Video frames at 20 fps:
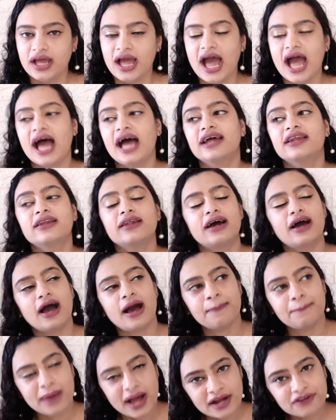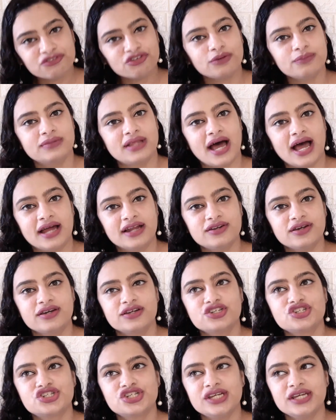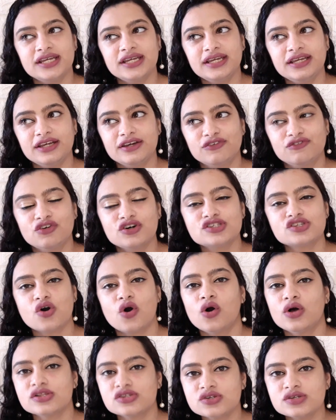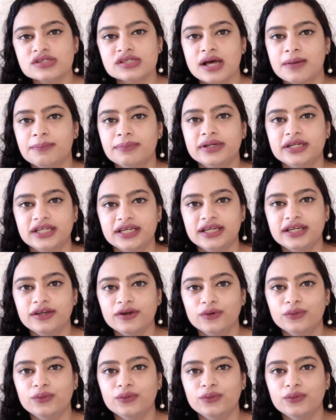And apart from that, she was also somebody